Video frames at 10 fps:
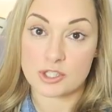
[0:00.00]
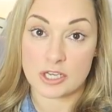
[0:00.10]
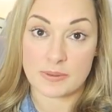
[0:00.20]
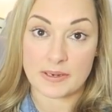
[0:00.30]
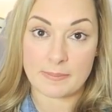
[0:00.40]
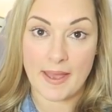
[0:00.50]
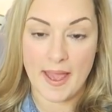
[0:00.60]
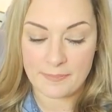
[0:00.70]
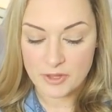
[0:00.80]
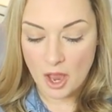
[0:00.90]
i'll show you in a
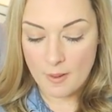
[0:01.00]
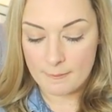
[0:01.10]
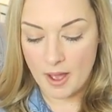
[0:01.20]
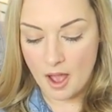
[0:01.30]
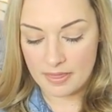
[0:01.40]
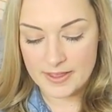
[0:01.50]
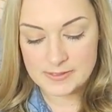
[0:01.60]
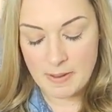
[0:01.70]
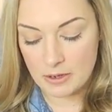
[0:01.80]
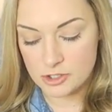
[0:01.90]
bit but
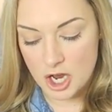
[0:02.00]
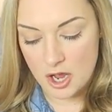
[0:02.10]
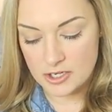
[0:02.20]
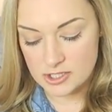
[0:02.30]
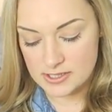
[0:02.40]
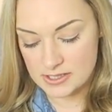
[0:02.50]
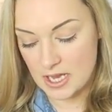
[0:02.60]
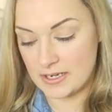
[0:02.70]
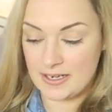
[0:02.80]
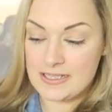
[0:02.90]
this bell jar is just
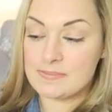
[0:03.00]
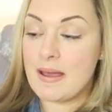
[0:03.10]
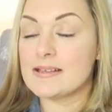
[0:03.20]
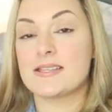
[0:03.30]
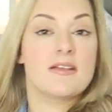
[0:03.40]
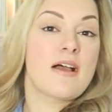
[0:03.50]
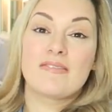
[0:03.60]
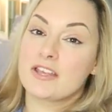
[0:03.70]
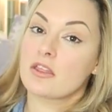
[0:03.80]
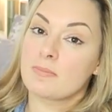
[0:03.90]
stunning it's massive
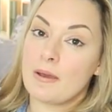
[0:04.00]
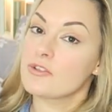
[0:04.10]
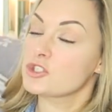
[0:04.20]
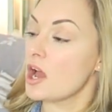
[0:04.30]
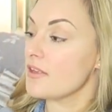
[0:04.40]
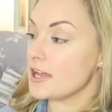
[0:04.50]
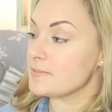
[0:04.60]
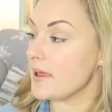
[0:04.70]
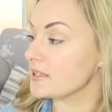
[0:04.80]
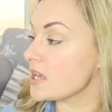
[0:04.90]
and the other bell jar that
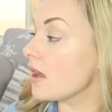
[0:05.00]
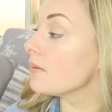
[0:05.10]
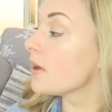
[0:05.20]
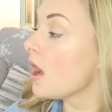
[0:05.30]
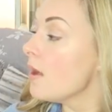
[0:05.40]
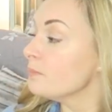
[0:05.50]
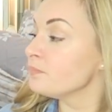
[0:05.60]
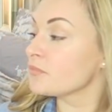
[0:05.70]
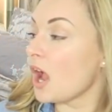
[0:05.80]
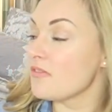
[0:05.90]
I picked up
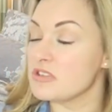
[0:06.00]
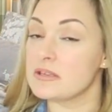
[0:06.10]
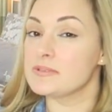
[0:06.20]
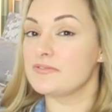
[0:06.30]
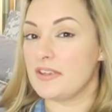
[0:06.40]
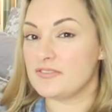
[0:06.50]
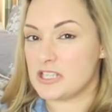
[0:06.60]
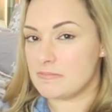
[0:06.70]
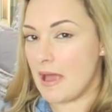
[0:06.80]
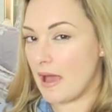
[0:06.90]
I think it was
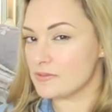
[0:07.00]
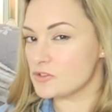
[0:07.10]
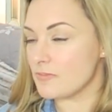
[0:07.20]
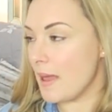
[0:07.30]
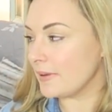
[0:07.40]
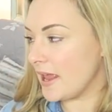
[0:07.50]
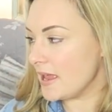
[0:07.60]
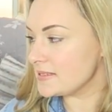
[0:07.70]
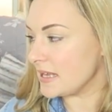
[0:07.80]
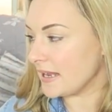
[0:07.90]
£15 from
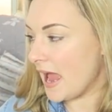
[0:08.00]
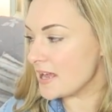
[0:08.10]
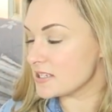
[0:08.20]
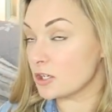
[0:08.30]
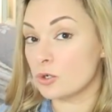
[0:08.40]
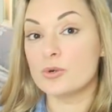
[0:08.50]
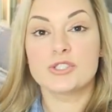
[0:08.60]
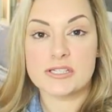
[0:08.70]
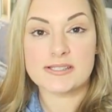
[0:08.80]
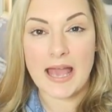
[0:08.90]
M&S and it had a
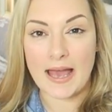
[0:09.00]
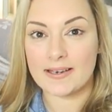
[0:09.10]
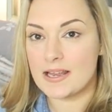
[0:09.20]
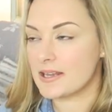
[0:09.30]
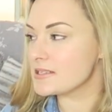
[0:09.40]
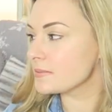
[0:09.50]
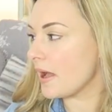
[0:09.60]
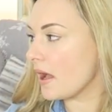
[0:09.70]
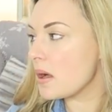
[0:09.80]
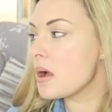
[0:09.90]
gorgeous candle in it as
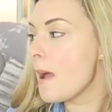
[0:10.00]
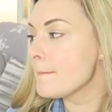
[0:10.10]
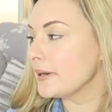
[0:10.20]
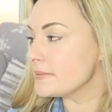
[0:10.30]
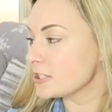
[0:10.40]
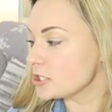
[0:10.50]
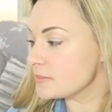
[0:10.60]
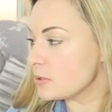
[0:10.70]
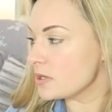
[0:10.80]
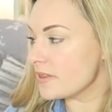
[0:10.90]
well but it was a
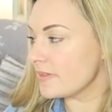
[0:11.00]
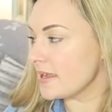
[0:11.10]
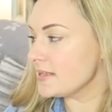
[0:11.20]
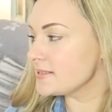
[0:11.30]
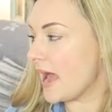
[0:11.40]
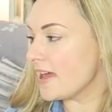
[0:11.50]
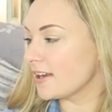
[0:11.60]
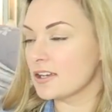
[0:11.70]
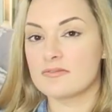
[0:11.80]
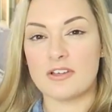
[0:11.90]
lot smaller than this and
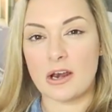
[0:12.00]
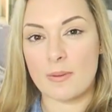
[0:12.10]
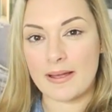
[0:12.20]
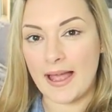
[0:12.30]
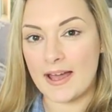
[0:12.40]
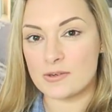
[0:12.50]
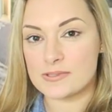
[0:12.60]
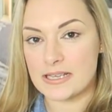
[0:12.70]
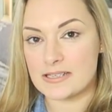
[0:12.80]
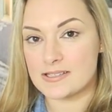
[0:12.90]
I couldn't fit a lot of my
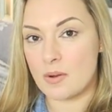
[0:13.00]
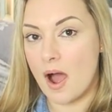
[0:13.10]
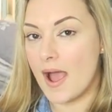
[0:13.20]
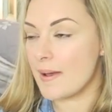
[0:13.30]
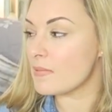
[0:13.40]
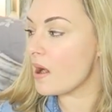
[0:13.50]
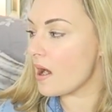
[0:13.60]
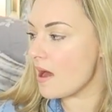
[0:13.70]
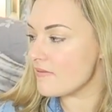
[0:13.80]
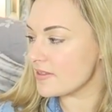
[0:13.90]
candles in so I
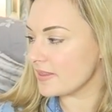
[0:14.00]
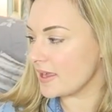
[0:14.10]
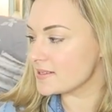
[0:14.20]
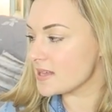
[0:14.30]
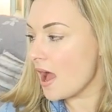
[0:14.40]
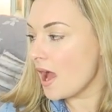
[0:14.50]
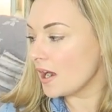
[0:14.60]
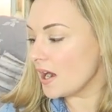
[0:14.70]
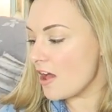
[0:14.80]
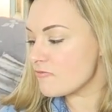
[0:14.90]
am loving this
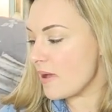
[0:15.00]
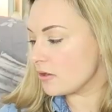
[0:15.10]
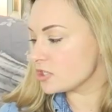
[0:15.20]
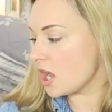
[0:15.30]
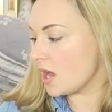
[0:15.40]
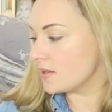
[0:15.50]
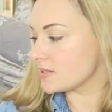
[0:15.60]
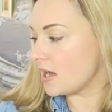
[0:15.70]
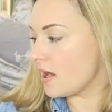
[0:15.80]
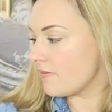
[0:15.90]
love bell
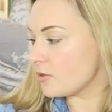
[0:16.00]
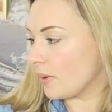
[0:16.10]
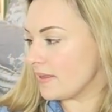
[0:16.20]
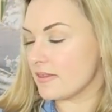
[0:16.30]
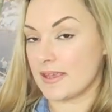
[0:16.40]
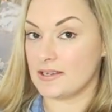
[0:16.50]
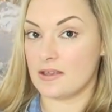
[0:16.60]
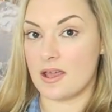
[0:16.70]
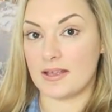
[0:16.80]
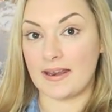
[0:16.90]
jars love the way that they
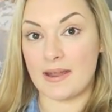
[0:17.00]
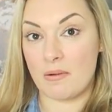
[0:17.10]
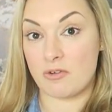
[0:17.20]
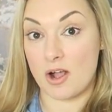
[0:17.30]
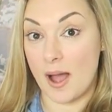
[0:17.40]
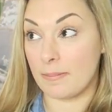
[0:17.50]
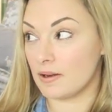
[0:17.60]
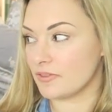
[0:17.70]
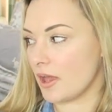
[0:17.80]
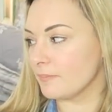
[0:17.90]
look and now I've got a
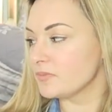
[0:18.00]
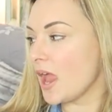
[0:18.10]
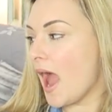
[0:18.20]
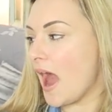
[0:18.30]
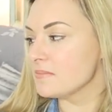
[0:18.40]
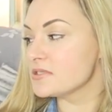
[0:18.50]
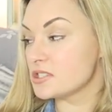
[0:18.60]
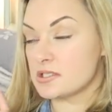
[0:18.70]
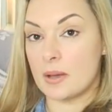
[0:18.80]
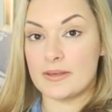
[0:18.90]
couple of them and I'm
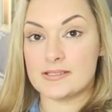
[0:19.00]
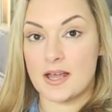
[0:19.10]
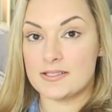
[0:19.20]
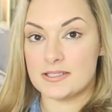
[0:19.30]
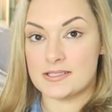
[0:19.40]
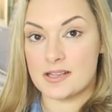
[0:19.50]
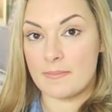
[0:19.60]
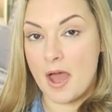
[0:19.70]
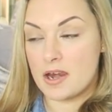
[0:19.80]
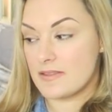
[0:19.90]
so excited to
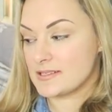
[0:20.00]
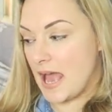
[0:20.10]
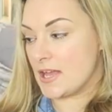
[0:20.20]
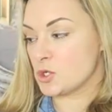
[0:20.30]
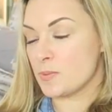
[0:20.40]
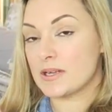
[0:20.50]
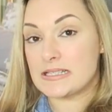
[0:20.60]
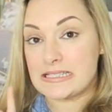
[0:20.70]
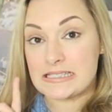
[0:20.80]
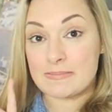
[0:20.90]
start burning this candle
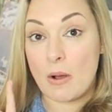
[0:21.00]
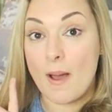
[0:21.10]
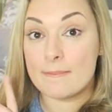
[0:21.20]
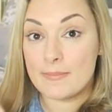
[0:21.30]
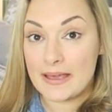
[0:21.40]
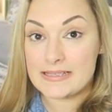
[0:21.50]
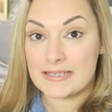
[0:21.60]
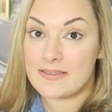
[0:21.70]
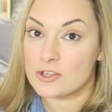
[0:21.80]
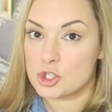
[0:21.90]
because it smelled
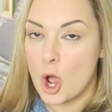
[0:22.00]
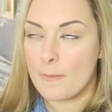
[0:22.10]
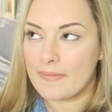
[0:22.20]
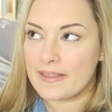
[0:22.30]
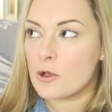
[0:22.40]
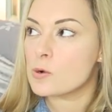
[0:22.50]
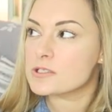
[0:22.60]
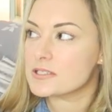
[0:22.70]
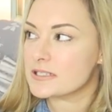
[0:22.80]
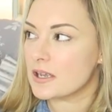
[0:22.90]
amazing in the shop and they
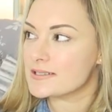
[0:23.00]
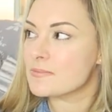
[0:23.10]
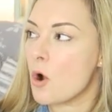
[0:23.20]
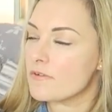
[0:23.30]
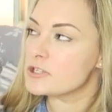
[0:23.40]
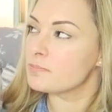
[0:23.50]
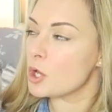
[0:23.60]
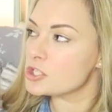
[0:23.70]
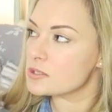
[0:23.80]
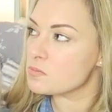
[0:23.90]
also did like some orange
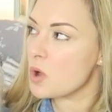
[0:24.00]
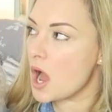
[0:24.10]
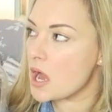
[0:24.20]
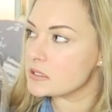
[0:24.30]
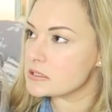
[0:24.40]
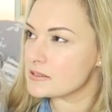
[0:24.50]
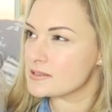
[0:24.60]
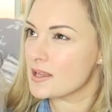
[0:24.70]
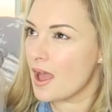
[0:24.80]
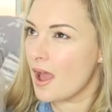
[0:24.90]
blossom
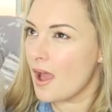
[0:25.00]
ones